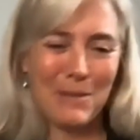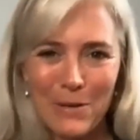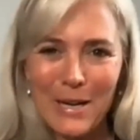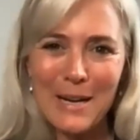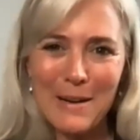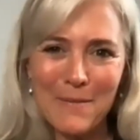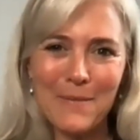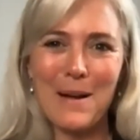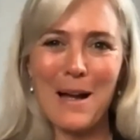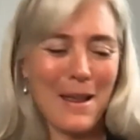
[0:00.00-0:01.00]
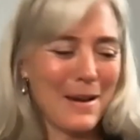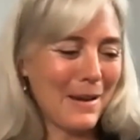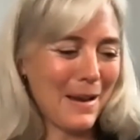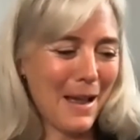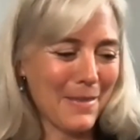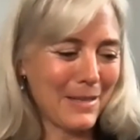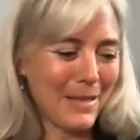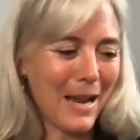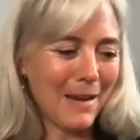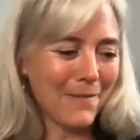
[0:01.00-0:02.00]
training on, on the
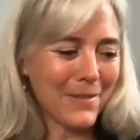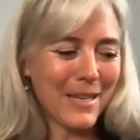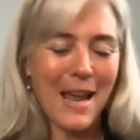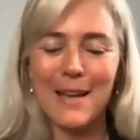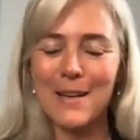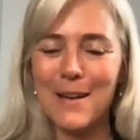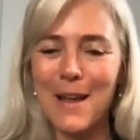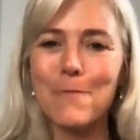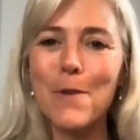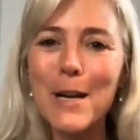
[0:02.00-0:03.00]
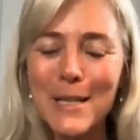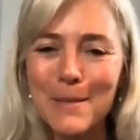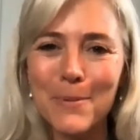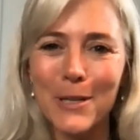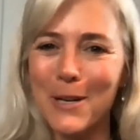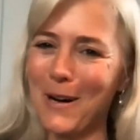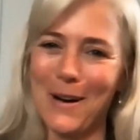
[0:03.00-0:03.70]
dives and, and writing the book